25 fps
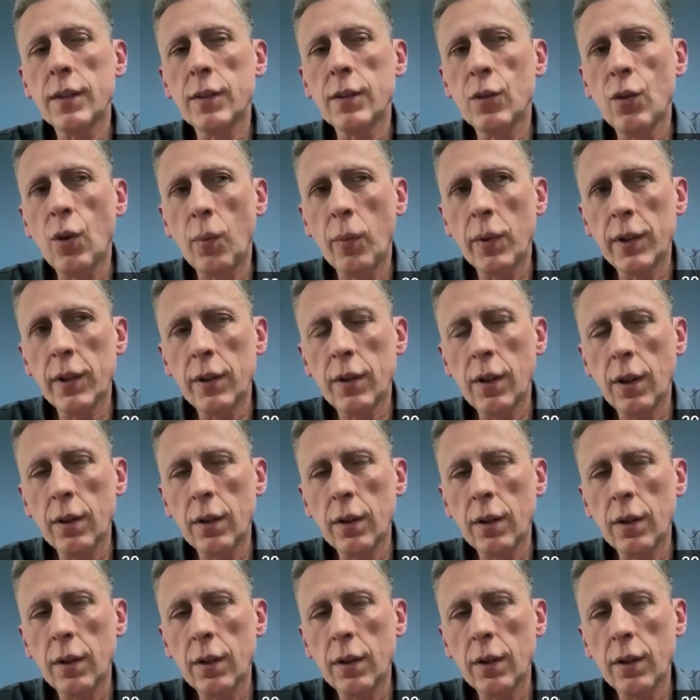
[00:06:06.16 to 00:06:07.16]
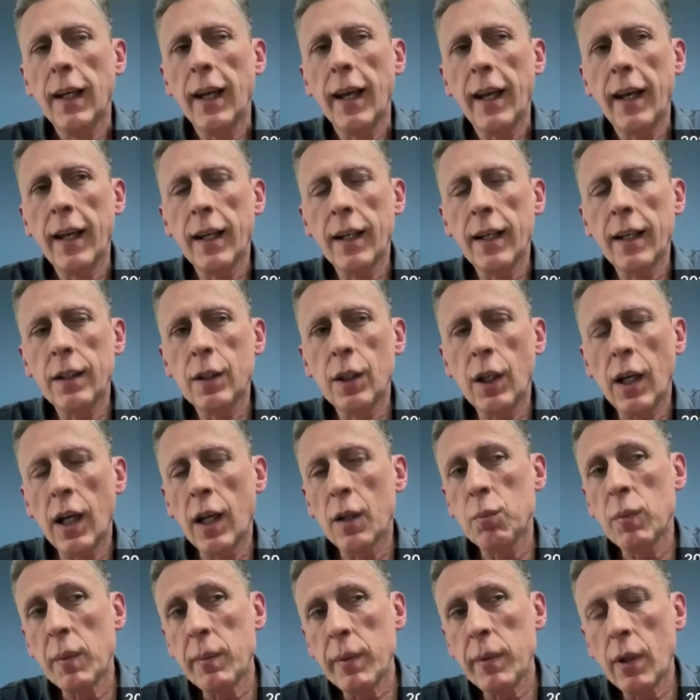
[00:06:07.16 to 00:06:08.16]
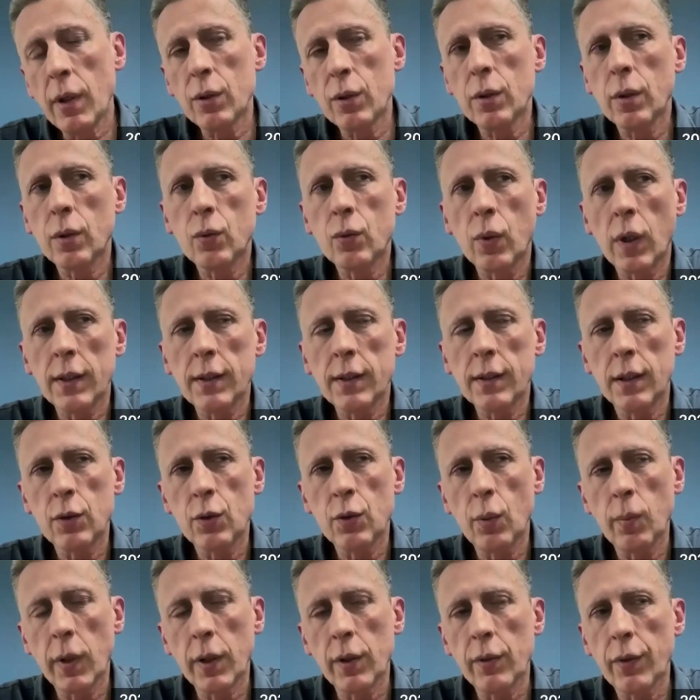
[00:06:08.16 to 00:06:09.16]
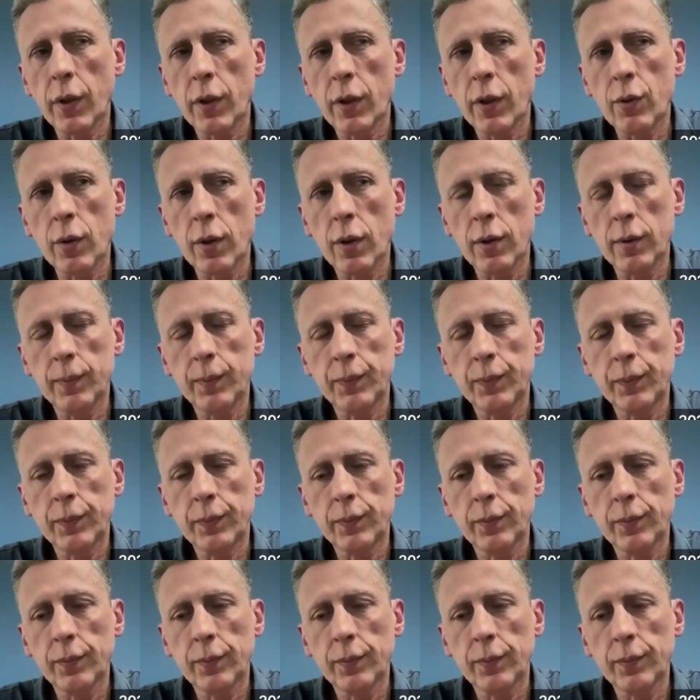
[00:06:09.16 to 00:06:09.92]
is normally done, and maybe also to assess your manufacturer.